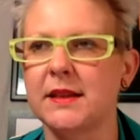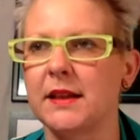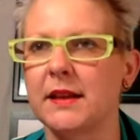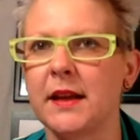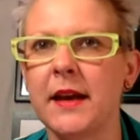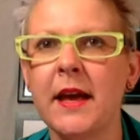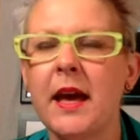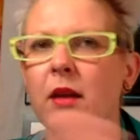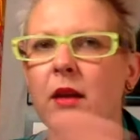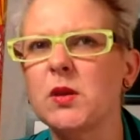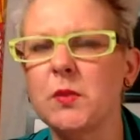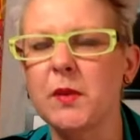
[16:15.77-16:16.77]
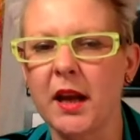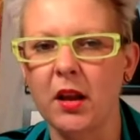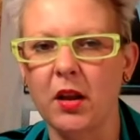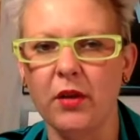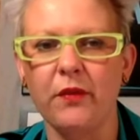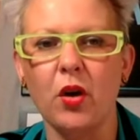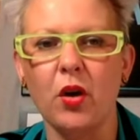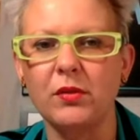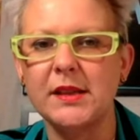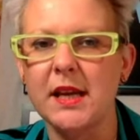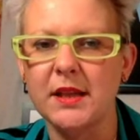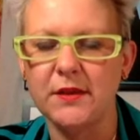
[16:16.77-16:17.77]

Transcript: And because we had a lot of old debts